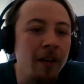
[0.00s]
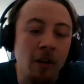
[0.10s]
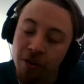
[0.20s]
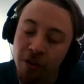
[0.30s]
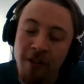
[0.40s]

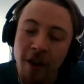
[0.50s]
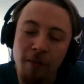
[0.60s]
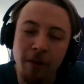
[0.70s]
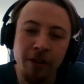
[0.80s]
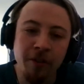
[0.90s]
don't see very
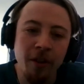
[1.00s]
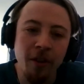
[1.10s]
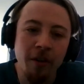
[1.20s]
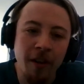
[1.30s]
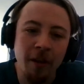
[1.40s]
much of
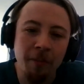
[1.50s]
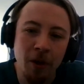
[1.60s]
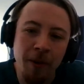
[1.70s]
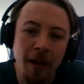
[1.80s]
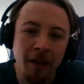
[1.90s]
that
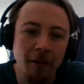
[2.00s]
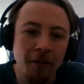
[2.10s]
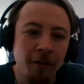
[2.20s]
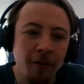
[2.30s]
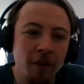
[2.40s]

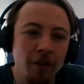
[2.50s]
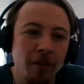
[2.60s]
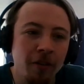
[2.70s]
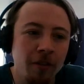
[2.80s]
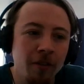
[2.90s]
perspective,
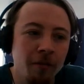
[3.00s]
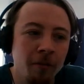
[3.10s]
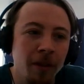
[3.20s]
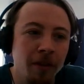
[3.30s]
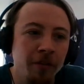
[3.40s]
because
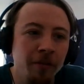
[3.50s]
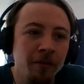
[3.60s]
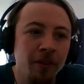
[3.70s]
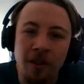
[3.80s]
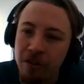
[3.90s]
when
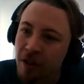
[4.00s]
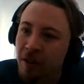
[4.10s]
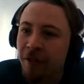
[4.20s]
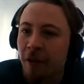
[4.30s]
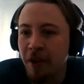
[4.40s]
you
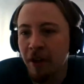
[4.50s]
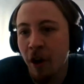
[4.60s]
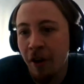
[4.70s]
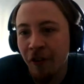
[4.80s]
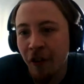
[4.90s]
see films like
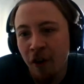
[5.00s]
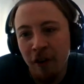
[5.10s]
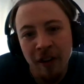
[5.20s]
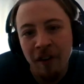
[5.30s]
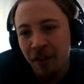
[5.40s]

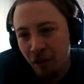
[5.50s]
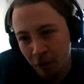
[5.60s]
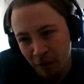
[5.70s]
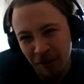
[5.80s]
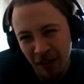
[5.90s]
Downfall, everything's always
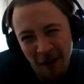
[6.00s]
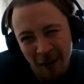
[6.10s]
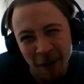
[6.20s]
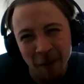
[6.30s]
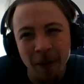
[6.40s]
about the Second
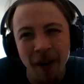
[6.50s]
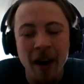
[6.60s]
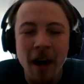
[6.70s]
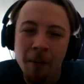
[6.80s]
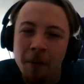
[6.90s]
World War,
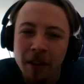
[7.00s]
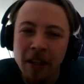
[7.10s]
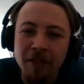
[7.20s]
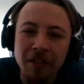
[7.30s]
but you never